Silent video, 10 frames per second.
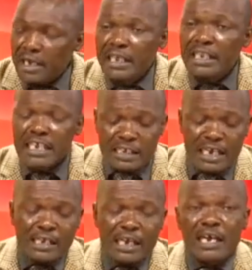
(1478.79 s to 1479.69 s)
In this
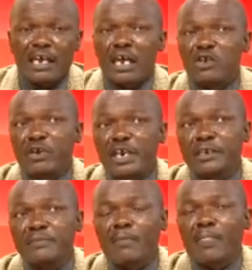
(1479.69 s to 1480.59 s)
case, uh,
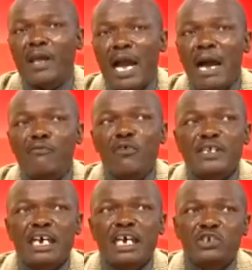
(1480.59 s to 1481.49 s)
Doreen, yes. I'm
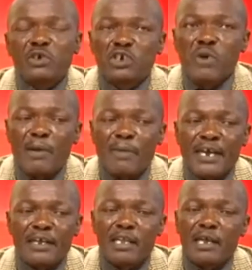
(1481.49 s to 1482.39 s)
foreseeing a situation
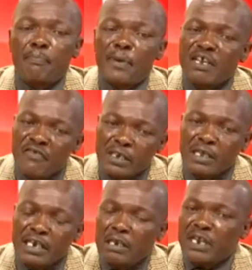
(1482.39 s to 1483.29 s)
whereby the,
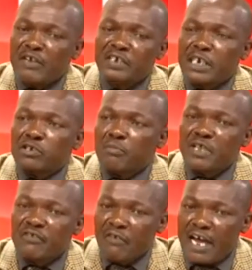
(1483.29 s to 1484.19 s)
the real beneficiaries
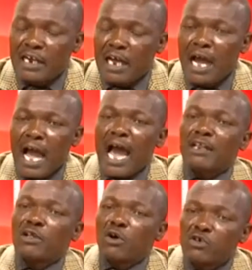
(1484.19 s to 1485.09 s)
of this fund
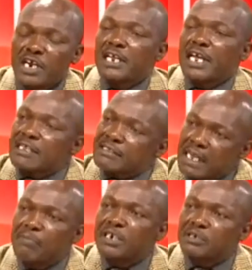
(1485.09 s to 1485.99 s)
are the already
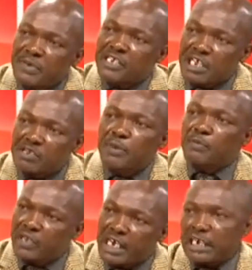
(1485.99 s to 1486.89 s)
established business
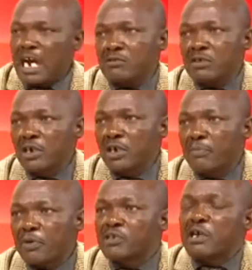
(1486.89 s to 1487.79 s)
people on the ground. Mm
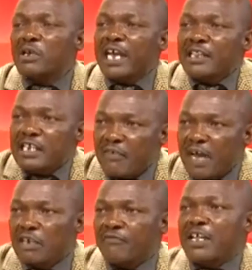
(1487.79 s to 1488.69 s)
-hmm. Because they will get this
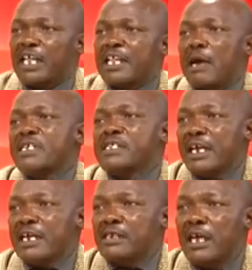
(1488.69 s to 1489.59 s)
fund, further their
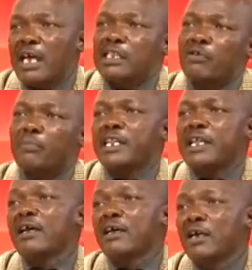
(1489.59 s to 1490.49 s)
business, and they will pay
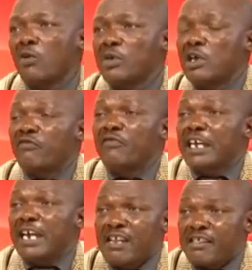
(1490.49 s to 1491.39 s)
there without
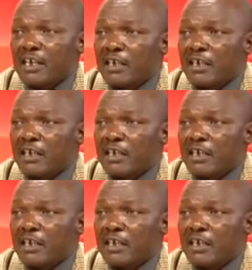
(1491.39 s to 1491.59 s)
feeling anything.